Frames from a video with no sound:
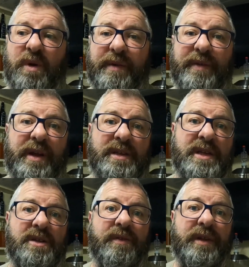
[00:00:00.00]
whatever it
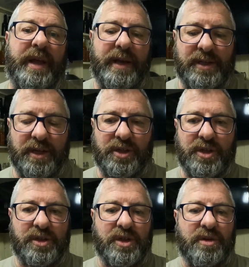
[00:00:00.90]
is on the day as
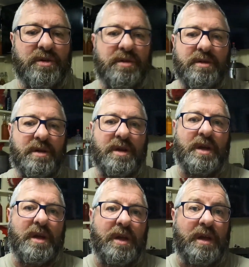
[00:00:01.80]
such. So
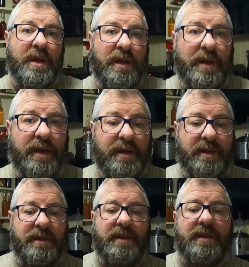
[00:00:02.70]
yeah,
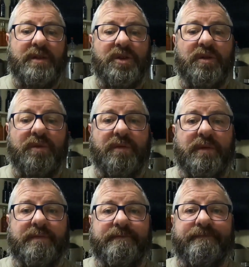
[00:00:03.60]
so
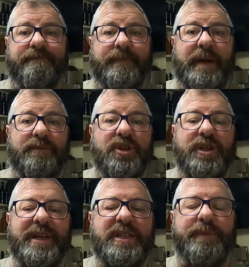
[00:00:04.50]
I'm just
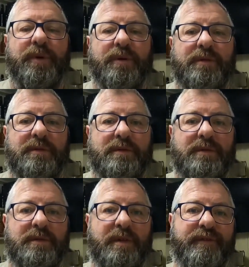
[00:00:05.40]
trying to put
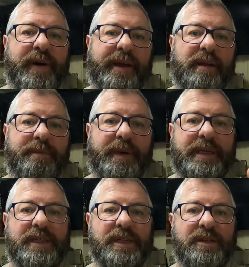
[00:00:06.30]
the final
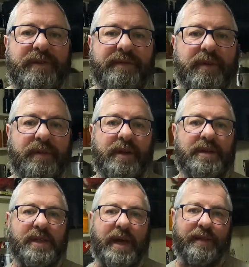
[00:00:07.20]
pieces of
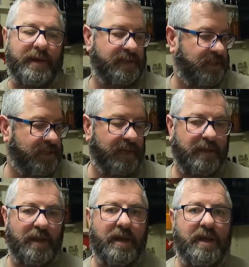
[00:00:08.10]
everything together. As I said
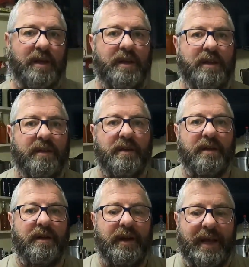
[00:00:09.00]
in
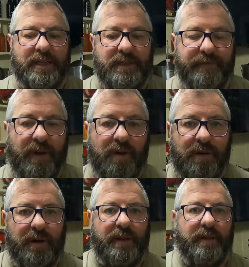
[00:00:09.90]
the last
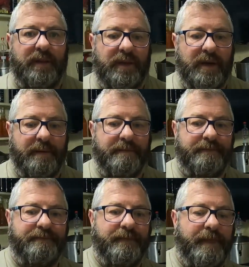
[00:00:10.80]
vlog, the